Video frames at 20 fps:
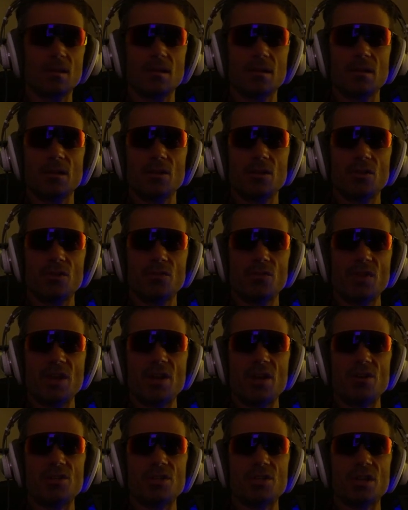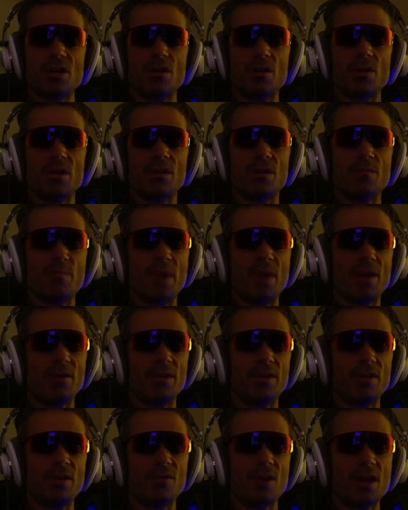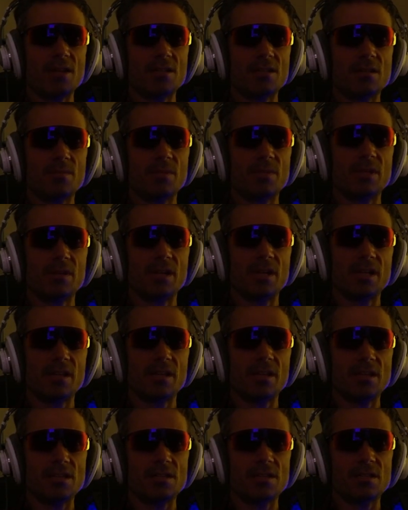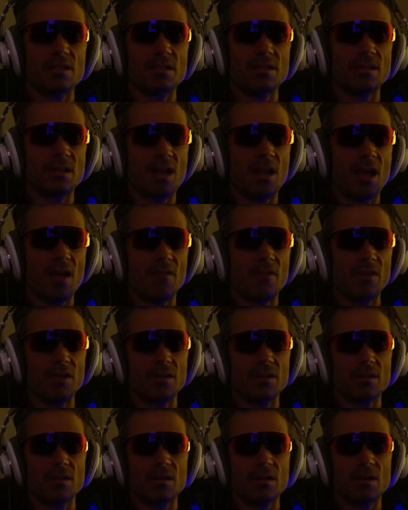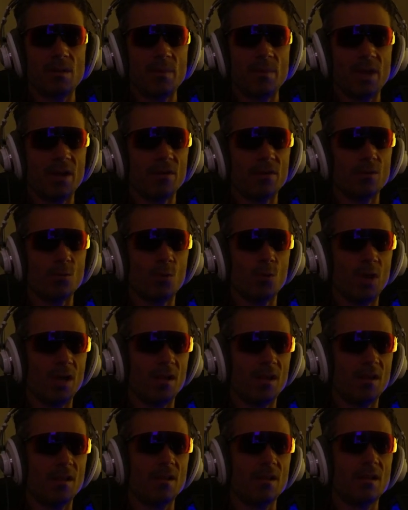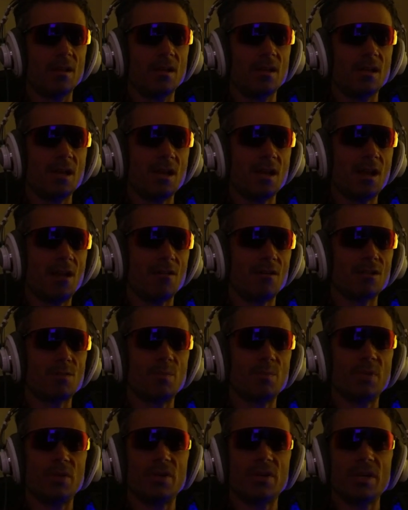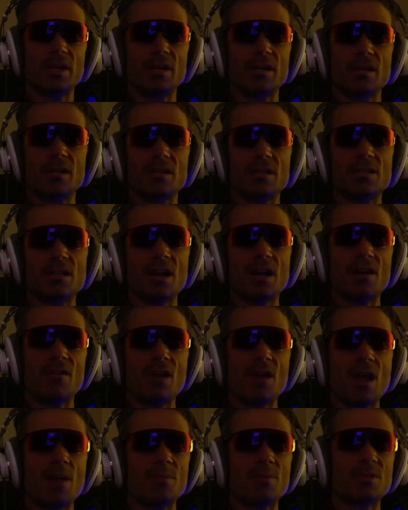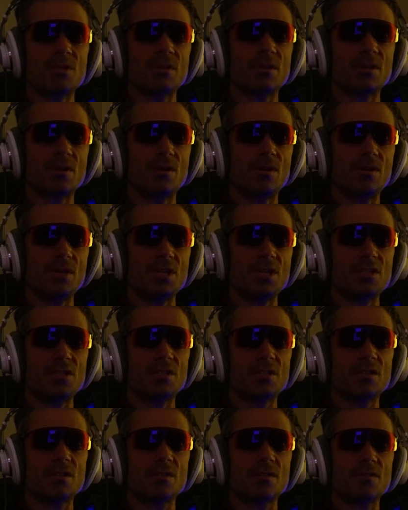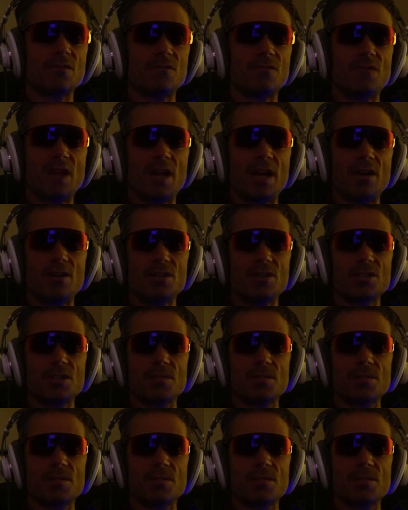3 years ago, it could barely write something like this and have it come out well. Now it's building entire apps. Look at all these files.